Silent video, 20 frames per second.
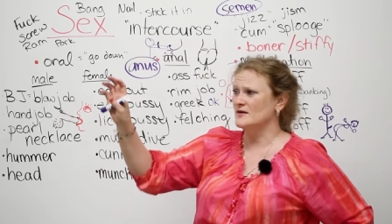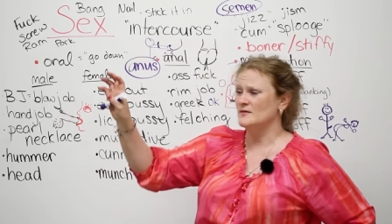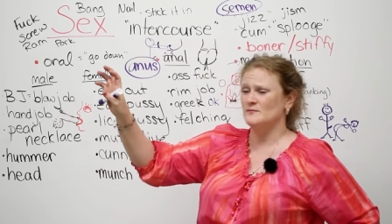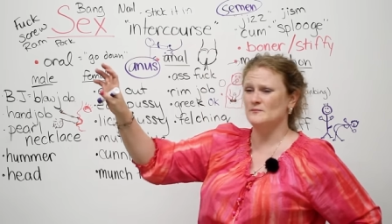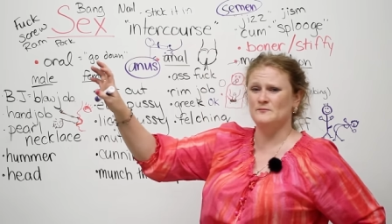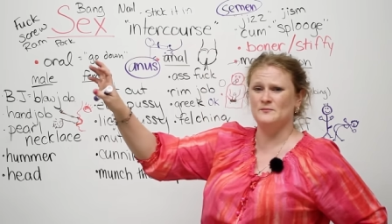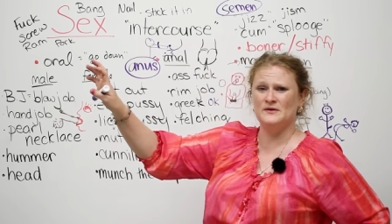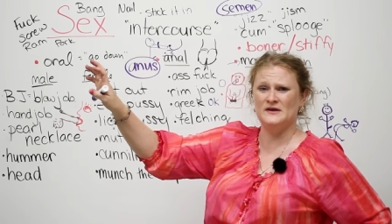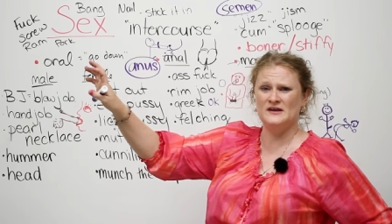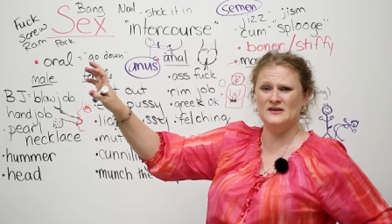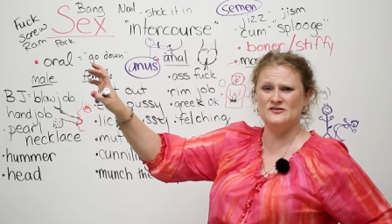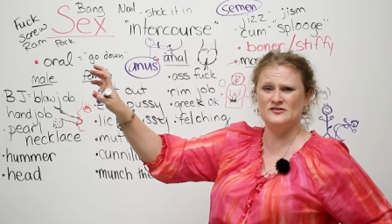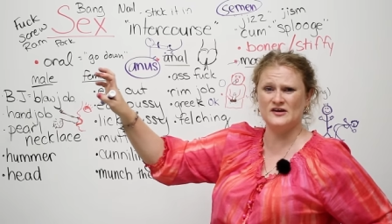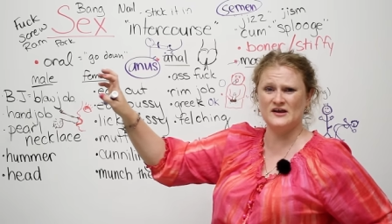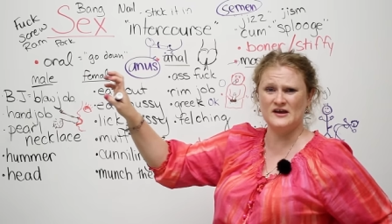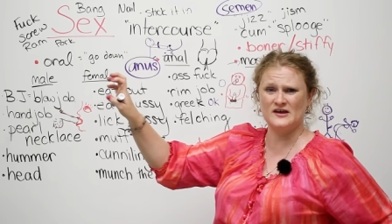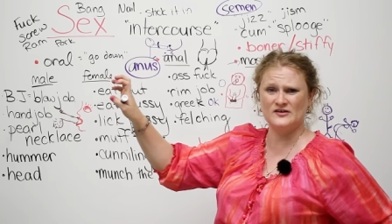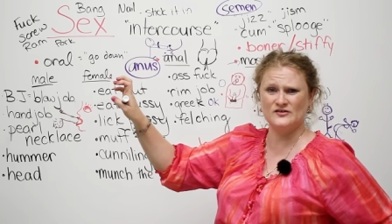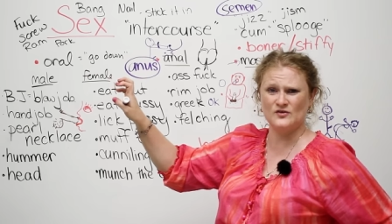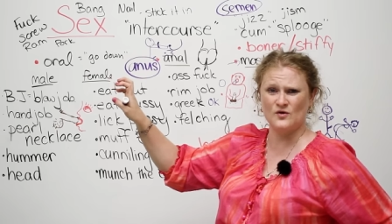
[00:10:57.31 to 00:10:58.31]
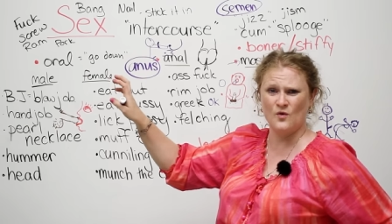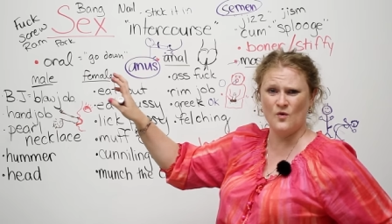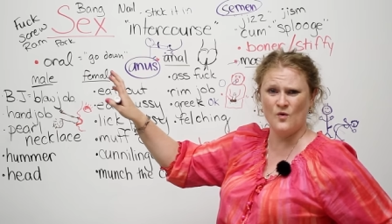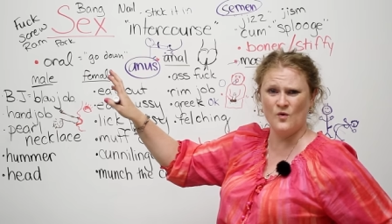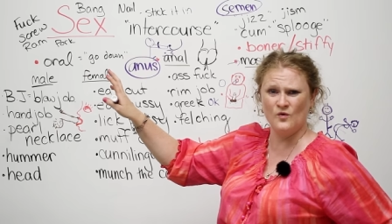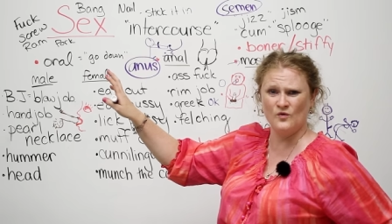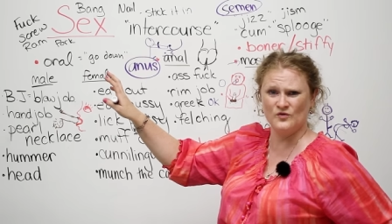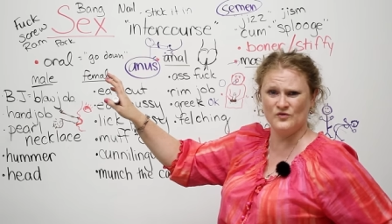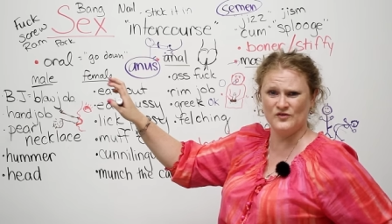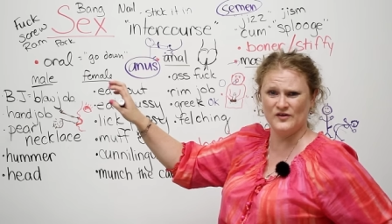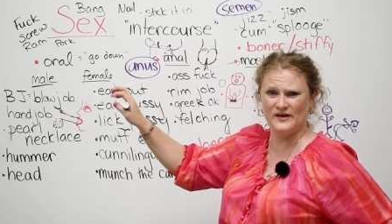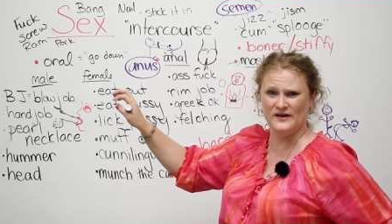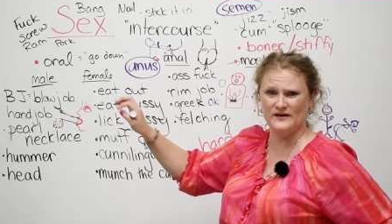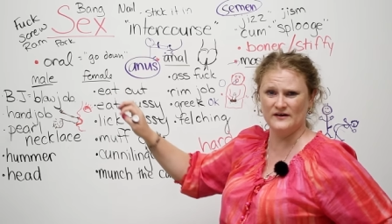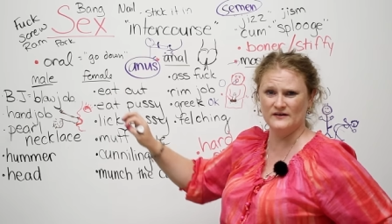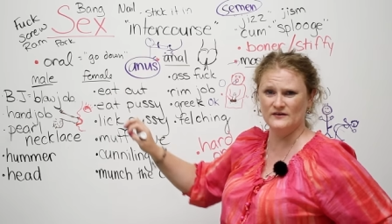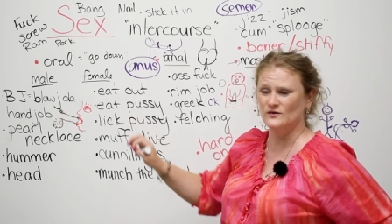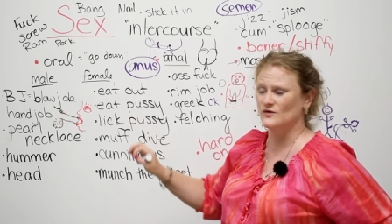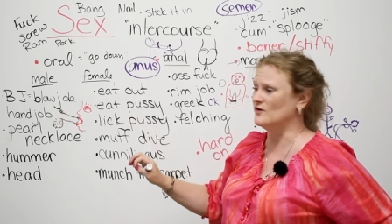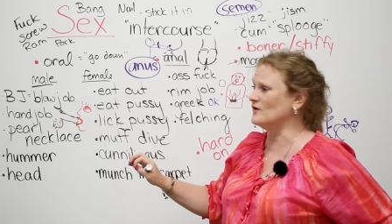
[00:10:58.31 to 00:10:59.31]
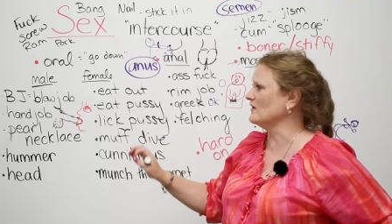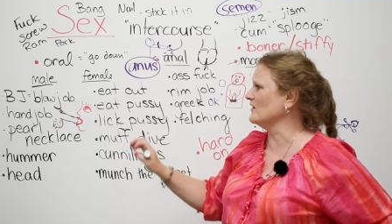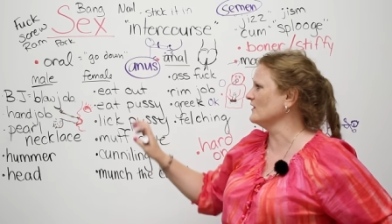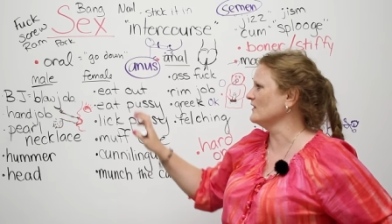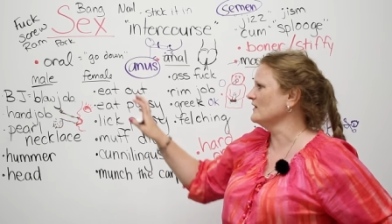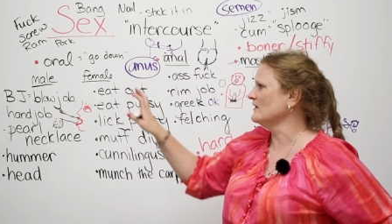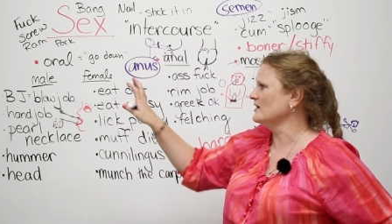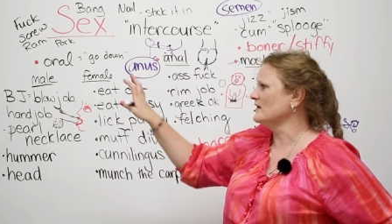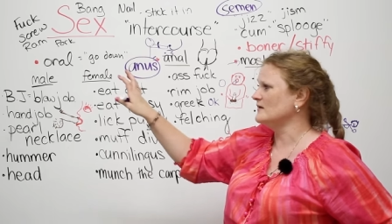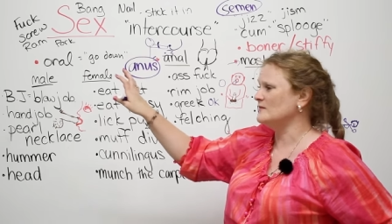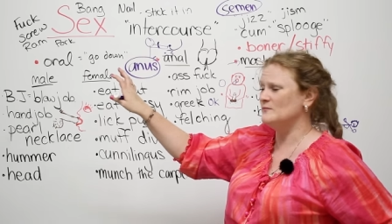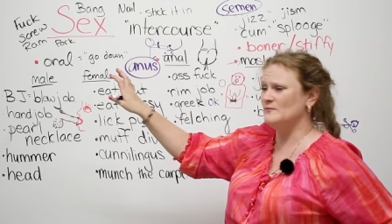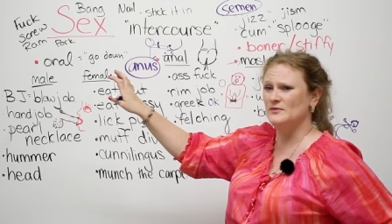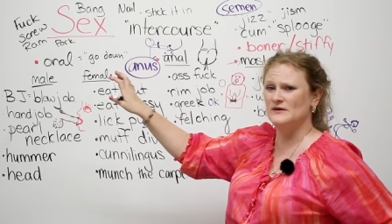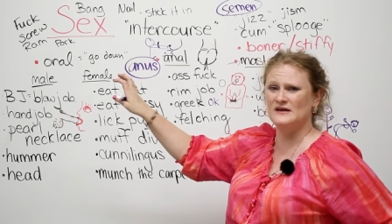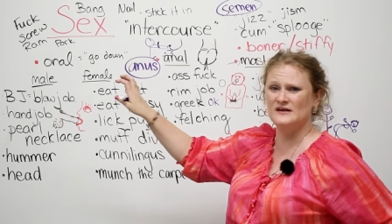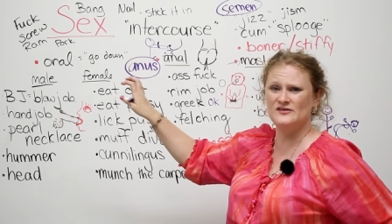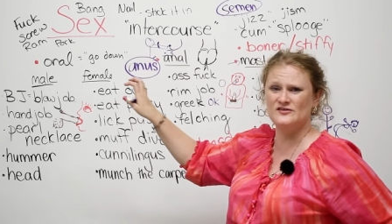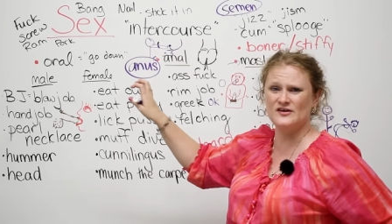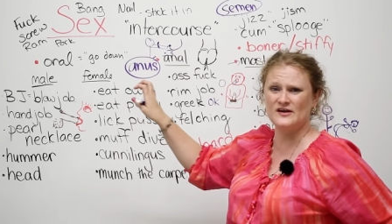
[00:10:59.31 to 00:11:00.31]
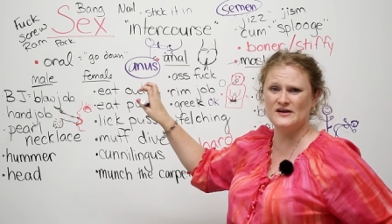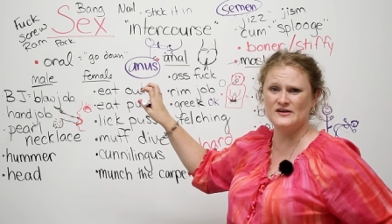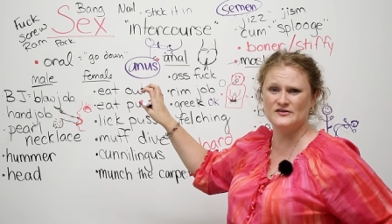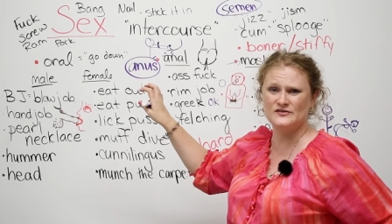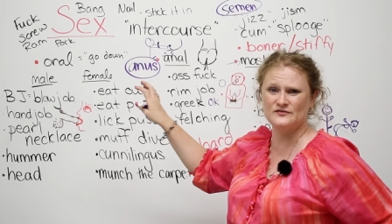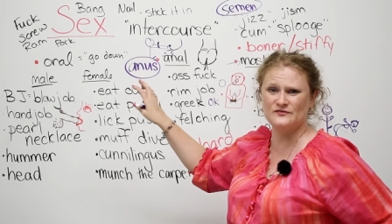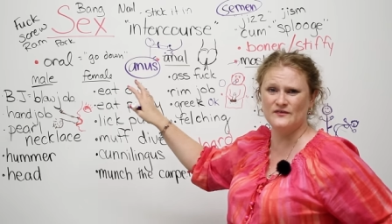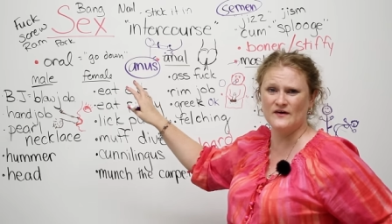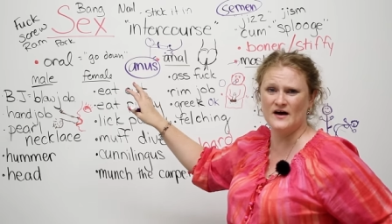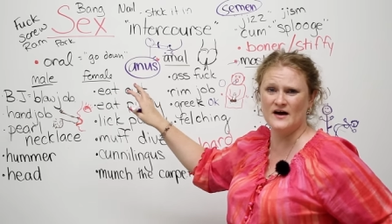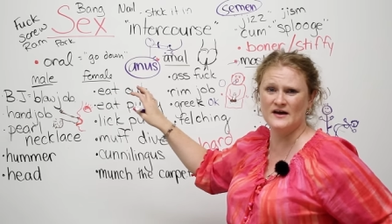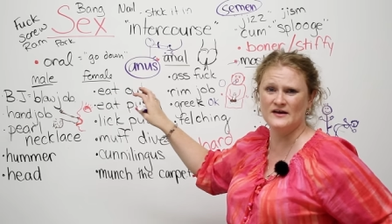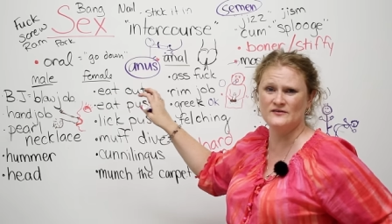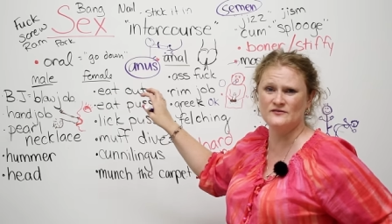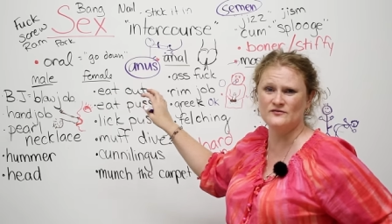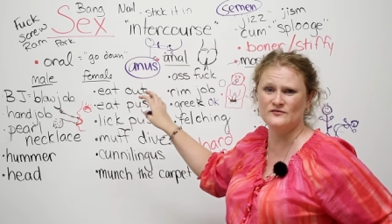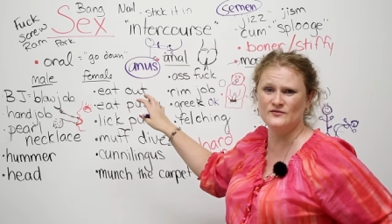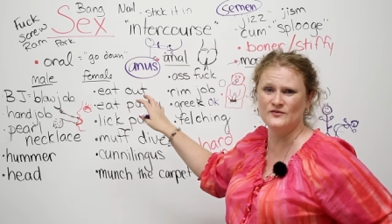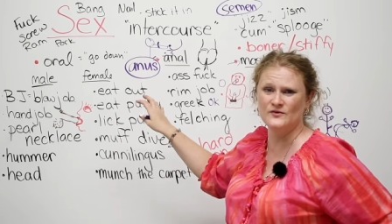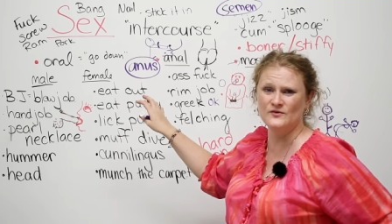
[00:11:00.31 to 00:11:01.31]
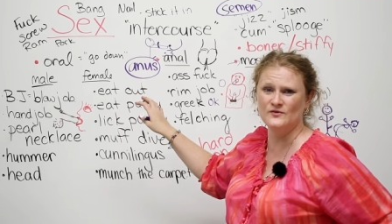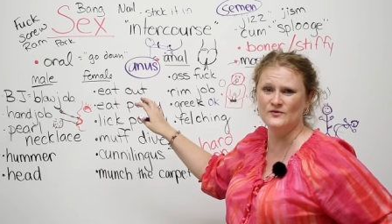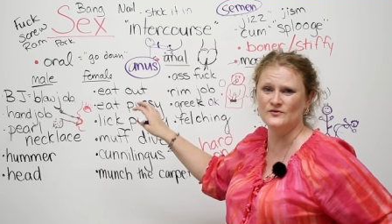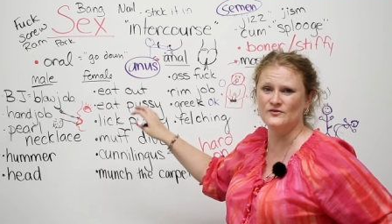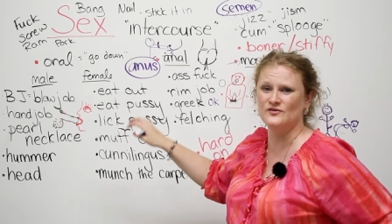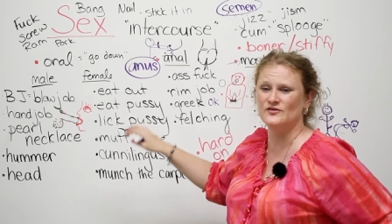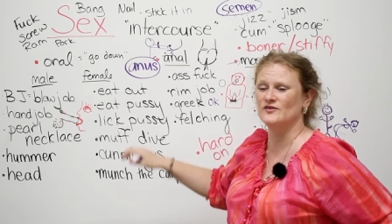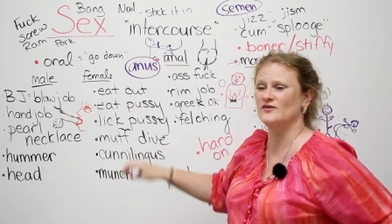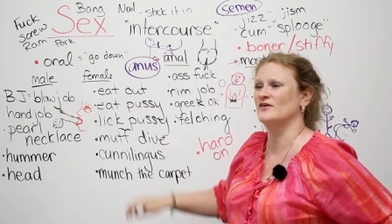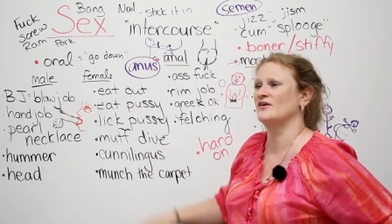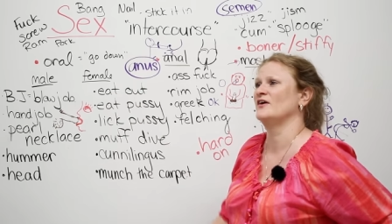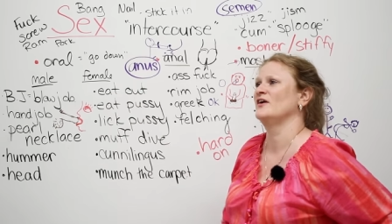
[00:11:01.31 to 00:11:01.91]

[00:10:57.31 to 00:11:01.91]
BJ's Wholesale or BJ's Fine Foods.